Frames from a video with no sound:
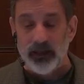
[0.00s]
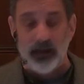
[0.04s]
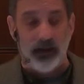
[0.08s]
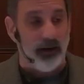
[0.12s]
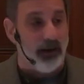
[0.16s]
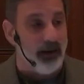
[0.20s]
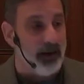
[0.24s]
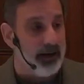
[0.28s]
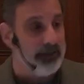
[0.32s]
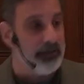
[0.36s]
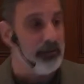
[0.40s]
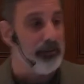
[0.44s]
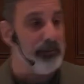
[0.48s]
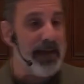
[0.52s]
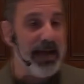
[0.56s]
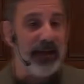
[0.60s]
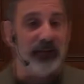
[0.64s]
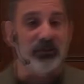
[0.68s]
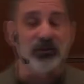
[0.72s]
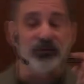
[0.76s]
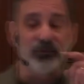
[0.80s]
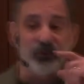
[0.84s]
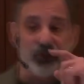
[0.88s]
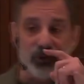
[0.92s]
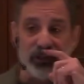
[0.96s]
On the
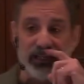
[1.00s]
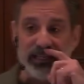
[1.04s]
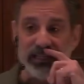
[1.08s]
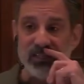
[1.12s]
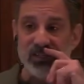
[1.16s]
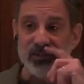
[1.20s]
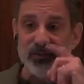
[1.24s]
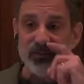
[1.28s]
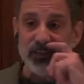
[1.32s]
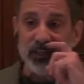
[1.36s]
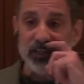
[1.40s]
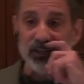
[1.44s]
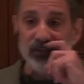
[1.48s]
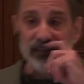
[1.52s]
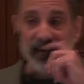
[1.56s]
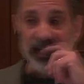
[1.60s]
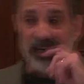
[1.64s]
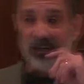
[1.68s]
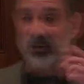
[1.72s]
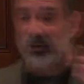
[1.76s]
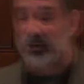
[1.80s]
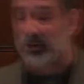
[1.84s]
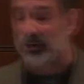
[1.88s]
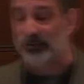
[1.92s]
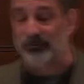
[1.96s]
Mount of
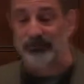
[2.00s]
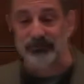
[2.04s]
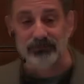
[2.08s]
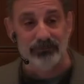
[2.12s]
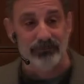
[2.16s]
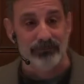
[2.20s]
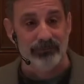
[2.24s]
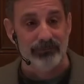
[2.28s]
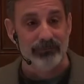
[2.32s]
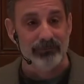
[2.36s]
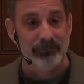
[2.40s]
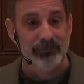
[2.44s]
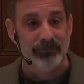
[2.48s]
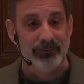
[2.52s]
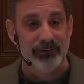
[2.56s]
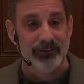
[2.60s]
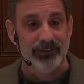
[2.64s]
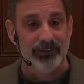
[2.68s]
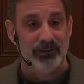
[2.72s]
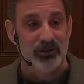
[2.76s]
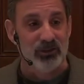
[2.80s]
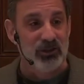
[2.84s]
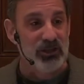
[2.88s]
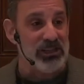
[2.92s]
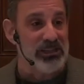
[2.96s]
Transfiguration,
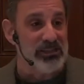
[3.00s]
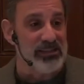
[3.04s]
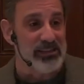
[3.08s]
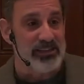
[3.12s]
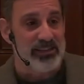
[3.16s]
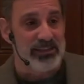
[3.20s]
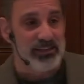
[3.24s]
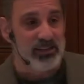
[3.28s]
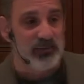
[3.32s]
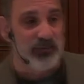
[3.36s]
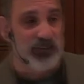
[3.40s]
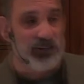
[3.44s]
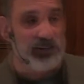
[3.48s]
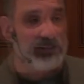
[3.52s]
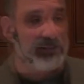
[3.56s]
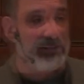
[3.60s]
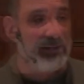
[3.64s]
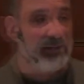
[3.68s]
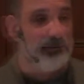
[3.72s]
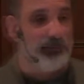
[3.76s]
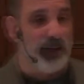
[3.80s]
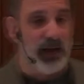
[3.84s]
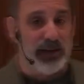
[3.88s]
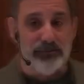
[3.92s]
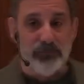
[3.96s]
Jesus is
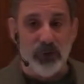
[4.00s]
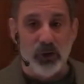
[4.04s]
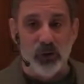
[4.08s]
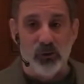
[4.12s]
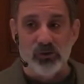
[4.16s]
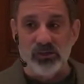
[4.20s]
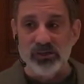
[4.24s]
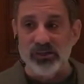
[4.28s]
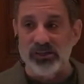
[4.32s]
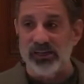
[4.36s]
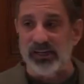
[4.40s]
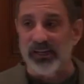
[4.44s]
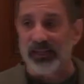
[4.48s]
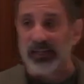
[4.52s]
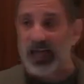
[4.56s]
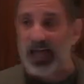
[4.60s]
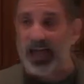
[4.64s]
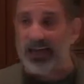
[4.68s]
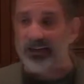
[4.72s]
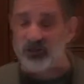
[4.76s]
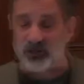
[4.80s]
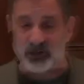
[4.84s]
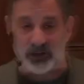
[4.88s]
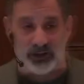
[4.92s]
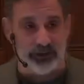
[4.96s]
visited by Moses and
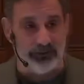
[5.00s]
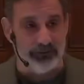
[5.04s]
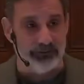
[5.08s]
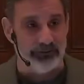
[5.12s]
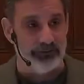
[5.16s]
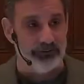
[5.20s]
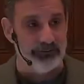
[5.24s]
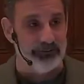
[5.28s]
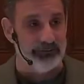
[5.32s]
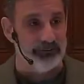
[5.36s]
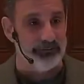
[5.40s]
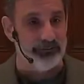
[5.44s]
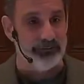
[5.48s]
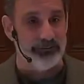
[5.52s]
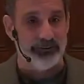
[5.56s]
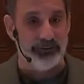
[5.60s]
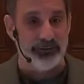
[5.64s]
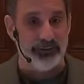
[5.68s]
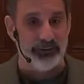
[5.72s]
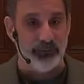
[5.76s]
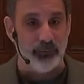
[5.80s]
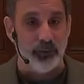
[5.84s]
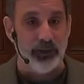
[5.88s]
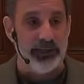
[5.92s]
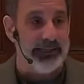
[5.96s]
Elijah.
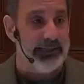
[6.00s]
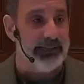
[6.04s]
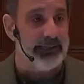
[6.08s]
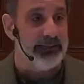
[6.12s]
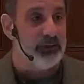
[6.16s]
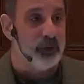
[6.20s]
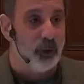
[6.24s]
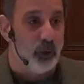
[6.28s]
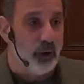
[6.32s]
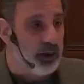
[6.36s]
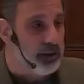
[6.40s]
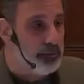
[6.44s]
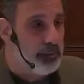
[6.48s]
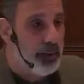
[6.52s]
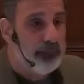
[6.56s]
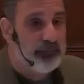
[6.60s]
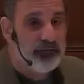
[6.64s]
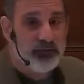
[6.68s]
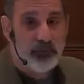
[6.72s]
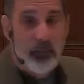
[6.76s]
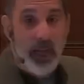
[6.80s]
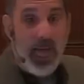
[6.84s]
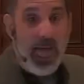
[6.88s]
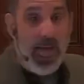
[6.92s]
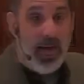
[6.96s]
Well, he didn't call them up
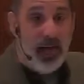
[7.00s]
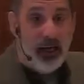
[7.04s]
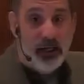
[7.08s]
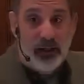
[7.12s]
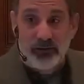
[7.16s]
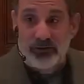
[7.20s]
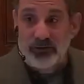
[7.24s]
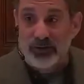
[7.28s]
from hell